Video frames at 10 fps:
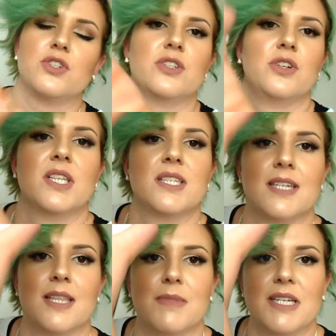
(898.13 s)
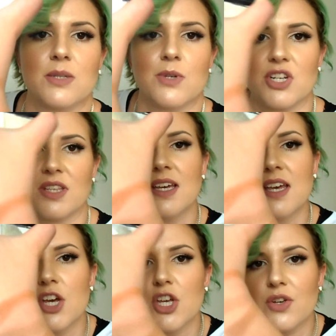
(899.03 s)
So just so you can see them next to each
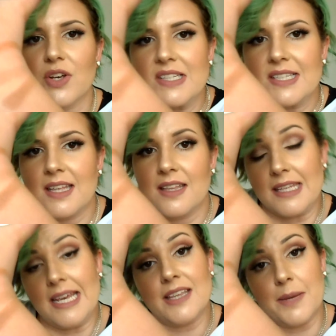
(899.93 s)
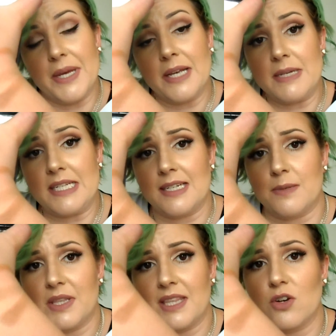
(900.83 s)
other, you can see that, yeah, they're
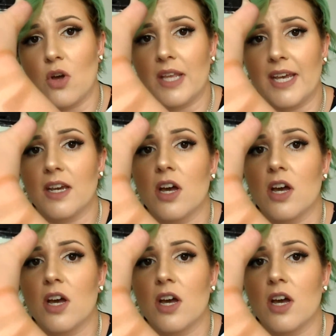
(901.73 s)
pigmented, but they're not